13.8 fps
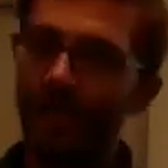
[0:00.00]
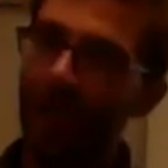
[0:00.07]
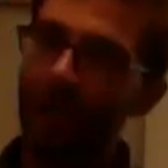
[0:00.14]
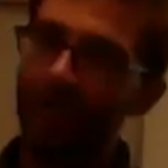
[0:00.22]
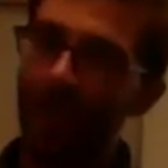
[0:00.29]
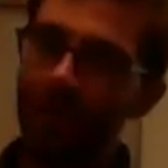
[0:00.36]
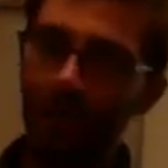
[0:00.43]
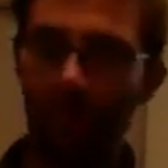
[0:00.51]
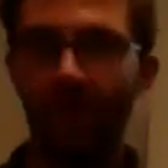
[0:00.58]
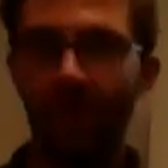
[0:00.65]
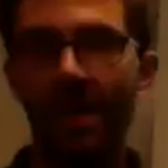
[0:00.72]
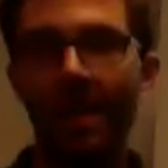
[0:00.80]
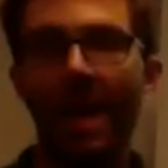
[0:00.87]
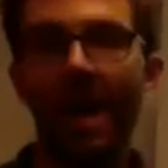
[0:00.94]
I'm not a big fan
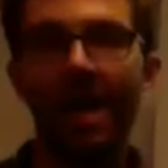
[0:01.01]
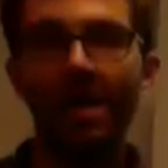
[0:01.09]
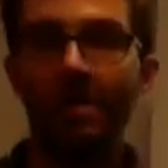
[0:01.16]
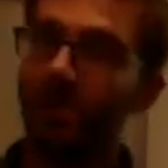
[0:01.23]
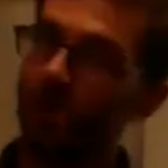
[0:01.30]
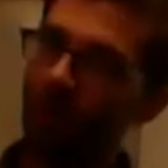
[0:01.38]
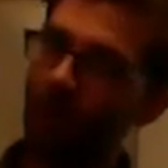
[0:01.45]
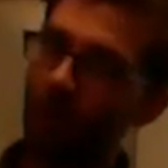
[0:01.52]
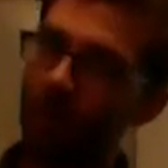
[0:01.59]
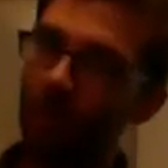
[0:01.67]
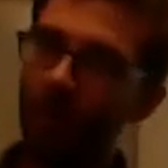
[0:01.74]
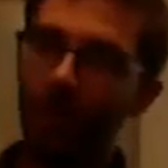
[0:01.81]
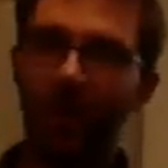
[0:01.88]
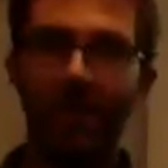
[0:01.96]
of cats. You'll learn
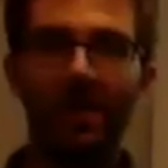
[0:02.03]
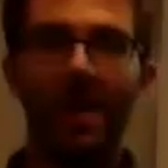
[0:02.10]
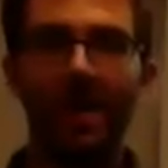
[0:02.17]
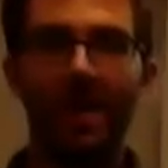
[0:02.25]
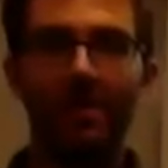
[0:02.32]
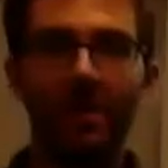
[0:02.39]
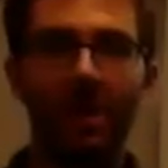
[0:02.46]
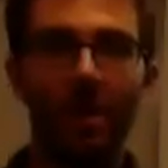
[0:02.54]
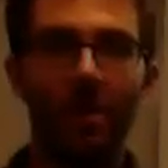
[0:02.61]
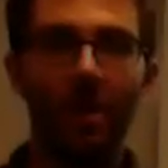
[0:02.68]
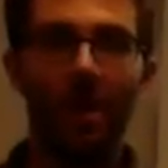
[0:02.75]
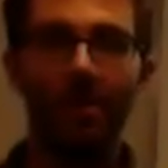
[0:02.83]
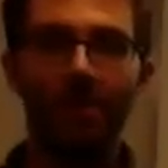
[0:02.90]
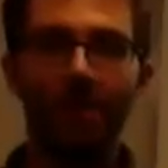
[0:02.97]
more about that as we go
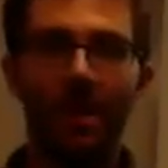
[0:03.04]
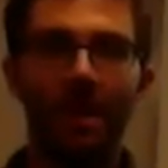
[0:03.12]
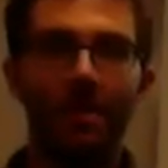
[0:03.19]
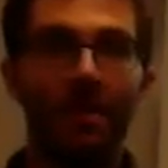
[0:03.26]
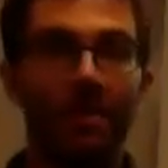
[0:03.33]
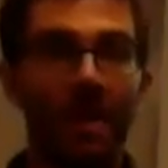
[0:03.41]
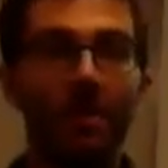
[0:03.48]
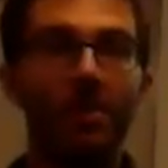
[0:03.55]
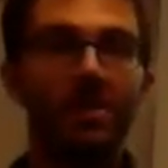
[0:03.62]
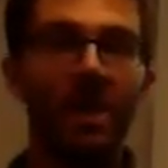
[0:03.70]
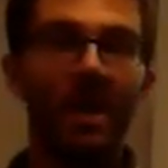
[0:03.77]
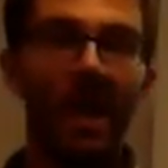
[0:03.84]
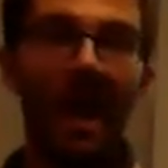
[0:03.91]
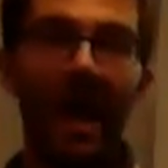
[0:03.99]
on. But they both
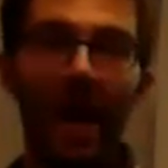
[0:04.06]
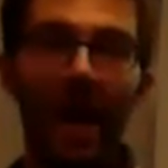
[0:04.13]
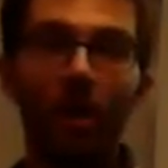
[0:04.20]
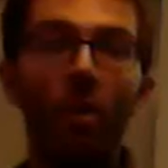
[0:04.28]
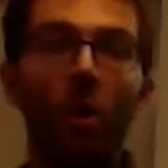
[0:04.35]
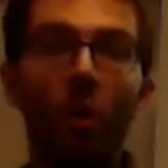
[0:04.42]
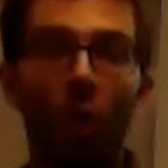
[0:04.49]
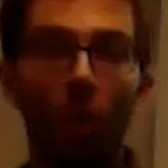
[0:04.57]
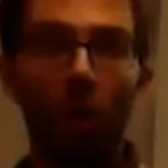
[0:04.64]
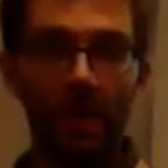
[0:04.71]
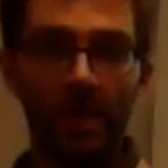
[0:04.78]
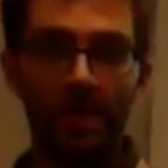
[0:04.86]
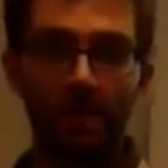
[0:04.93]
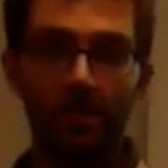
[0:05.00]
studied how
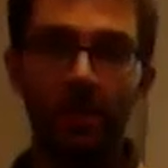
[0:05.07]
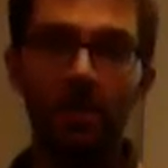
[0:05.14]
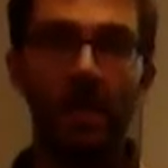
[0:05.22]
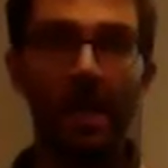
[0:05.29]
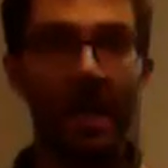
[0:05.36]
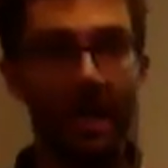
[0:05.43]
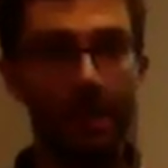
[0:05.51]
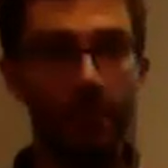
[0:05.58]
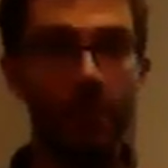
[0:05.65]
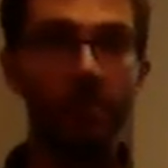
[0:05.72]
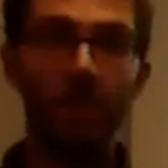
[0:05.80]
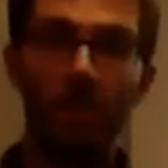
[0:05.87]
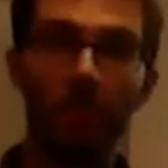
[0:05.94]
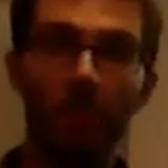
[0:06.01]
organisms, animals
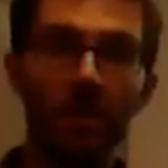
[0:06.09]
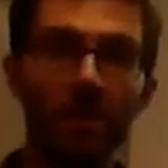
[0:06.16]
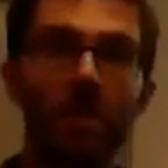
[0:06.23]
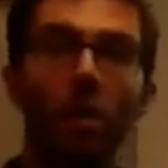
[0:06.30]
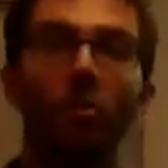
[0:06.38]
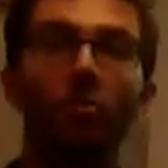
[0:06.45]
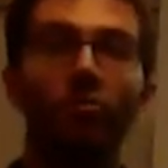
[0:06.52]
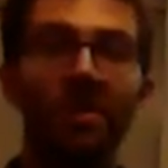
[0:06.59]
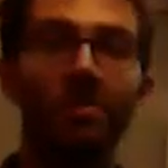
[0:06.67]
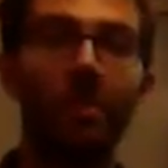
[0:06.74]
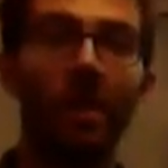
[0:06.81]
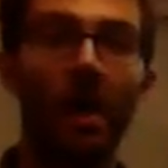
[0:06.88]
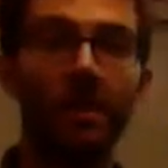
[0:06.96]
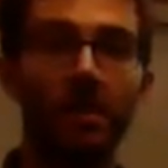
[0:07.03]
and humans,
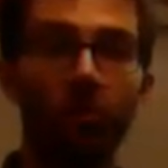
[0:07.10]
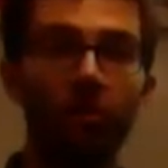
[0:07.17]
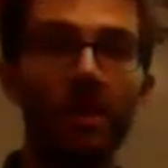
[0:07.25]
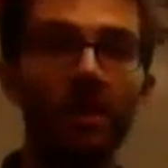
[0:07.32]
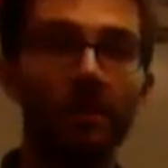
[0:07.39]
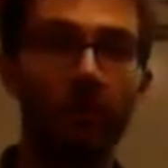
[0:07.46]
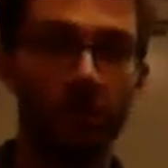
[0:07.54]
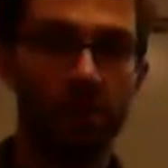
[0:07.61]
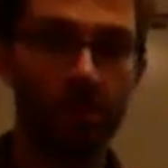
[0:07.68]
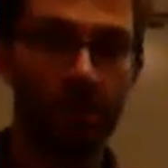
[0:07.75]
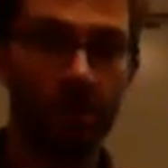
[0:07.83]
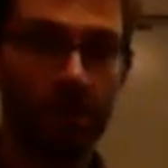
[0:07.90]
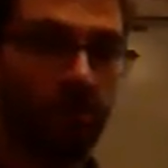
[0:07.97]
respond to reinforcements,